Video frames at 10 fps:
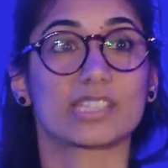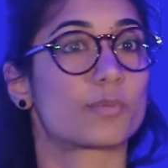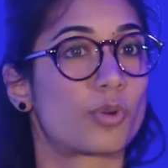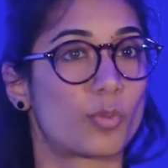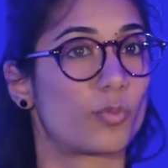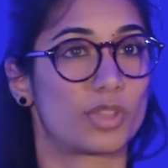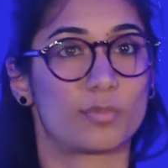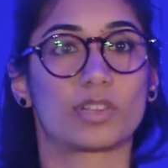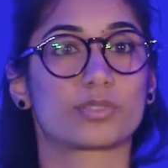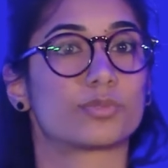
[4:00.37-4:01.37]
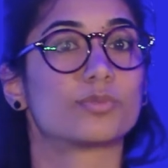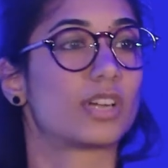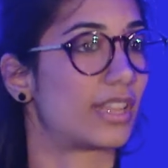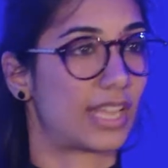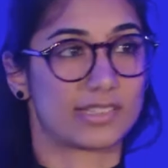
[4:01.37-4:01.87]
it's a problem with the muscle,
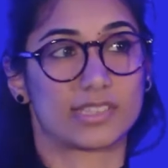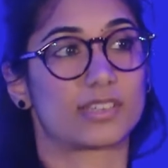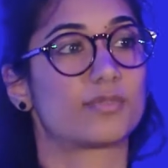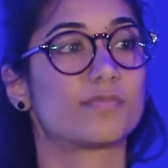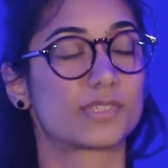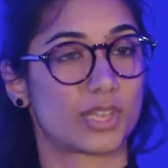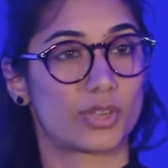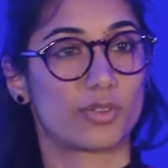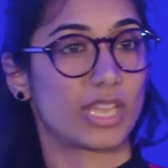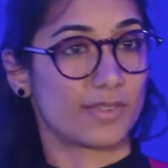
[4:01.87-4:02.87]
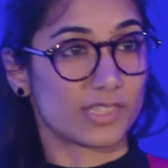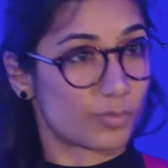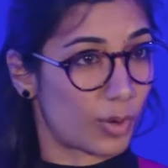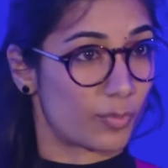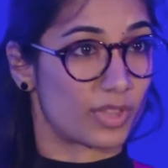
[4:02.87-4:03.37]
and that's it. So if it's
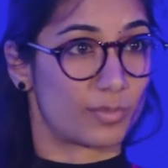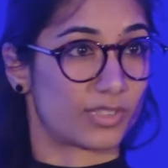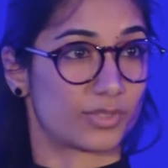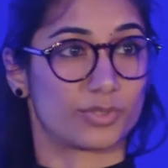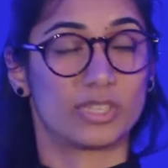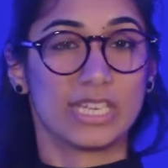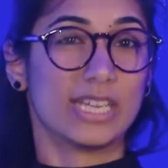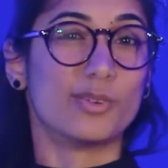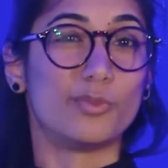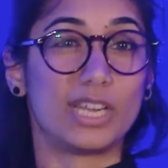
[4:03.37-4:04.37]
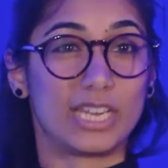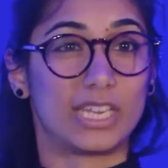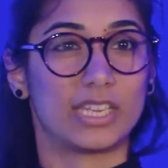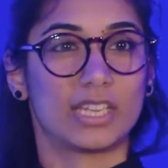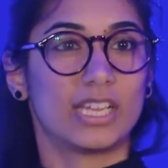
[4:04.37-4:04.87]
a problem with the muscle,
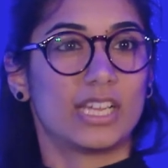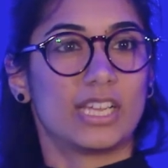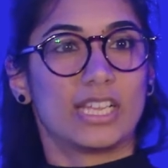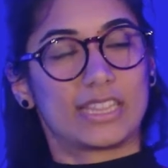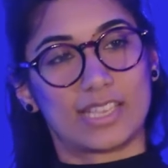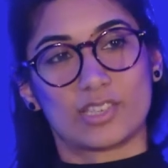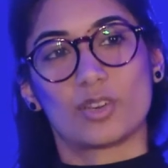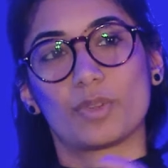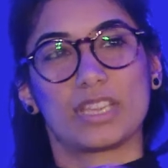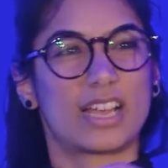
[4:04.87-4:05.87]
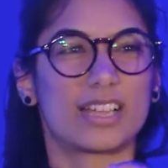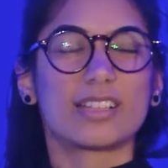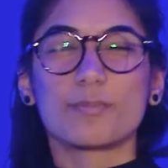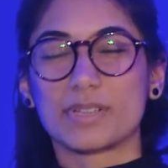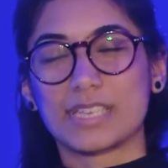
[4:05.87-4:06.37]
really, there's going to be
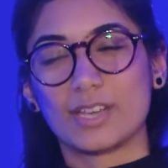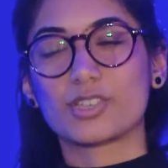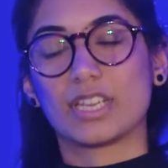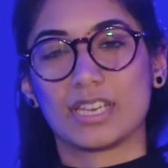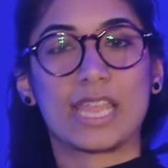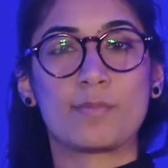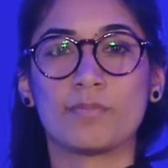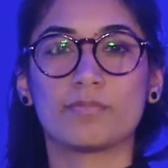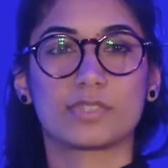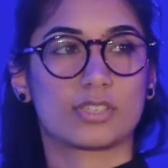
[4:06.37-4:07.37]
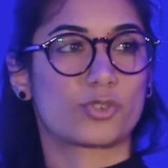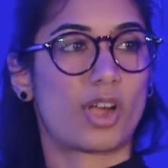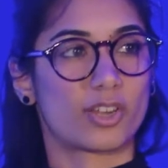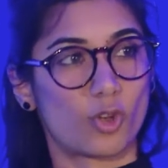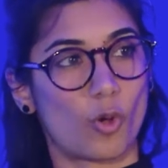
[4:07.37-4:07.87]
potentially an aim to
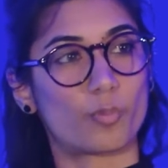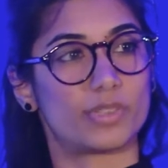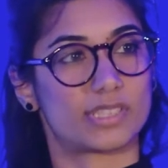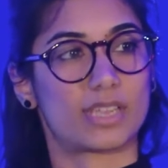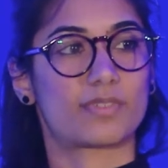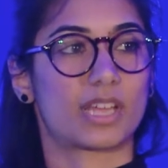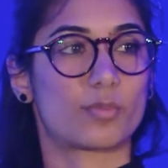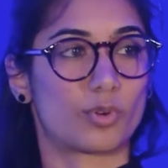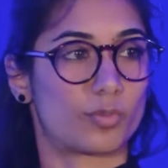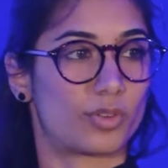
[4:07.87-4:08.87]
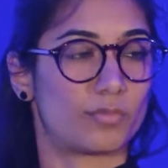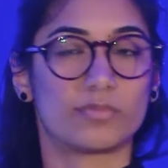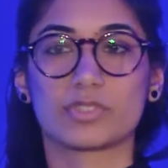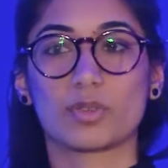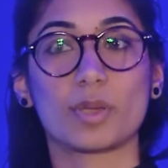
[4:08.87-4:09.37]
try and compensate for that problem.
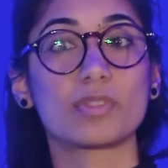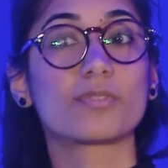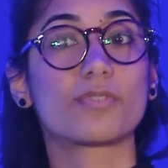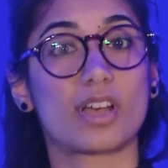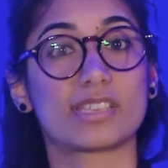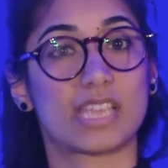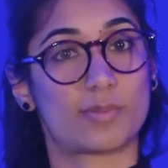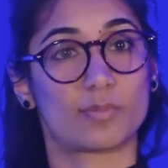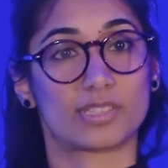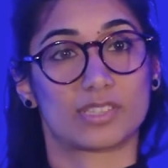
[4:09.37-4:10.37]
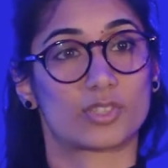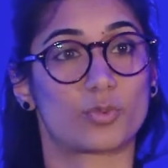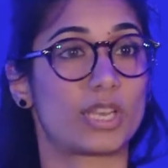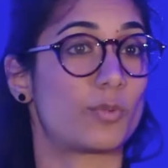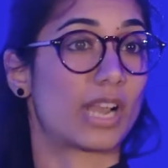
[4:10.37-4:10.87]
So maybe the first step of muscle
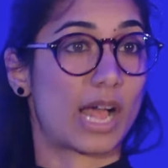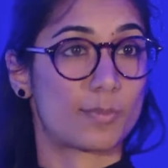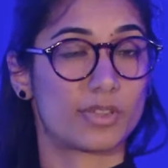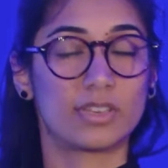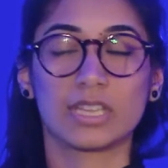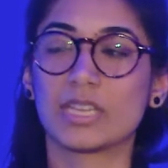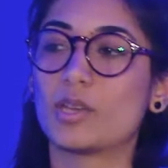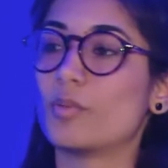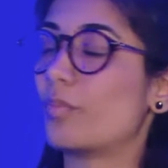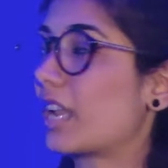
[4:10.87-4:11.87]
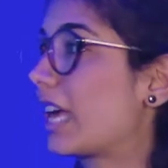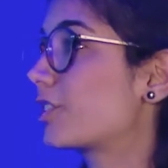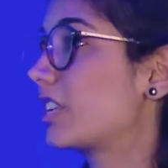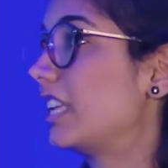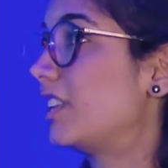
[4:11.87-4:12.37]
sequelae will happen, but
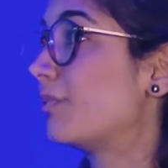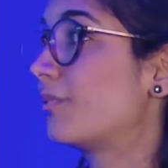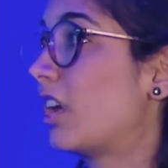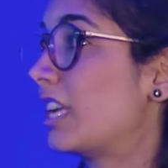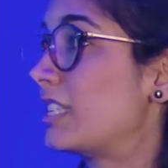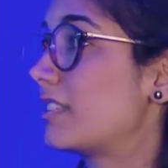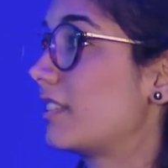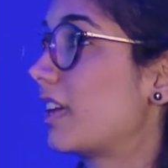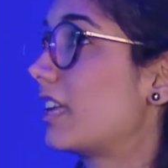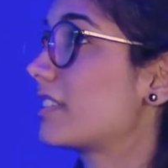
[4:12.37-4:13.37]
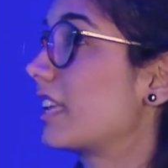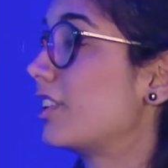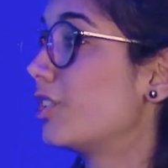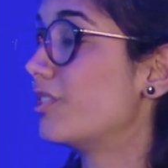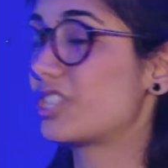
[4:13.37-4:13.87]
actually you find that in a
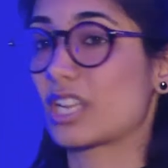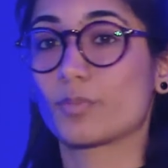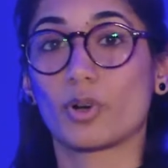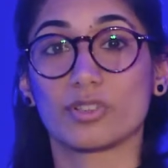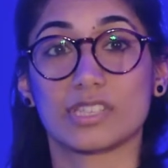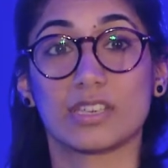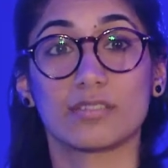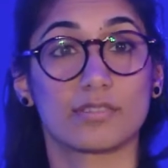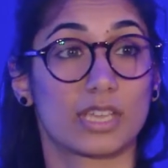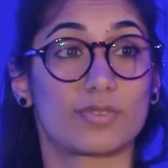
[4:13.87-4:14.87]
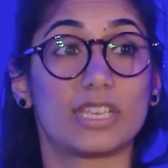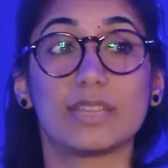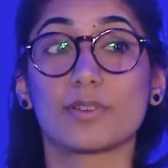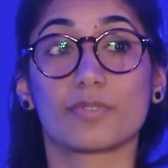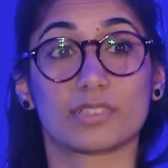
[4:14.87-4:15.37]
neurogenic palsy, if you
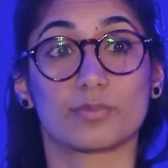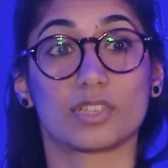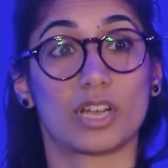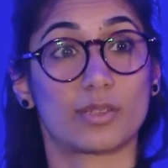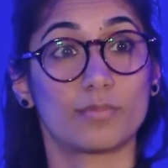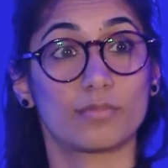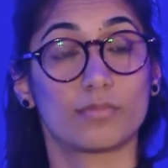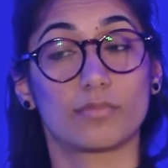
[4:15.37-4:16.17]
leave it for some time,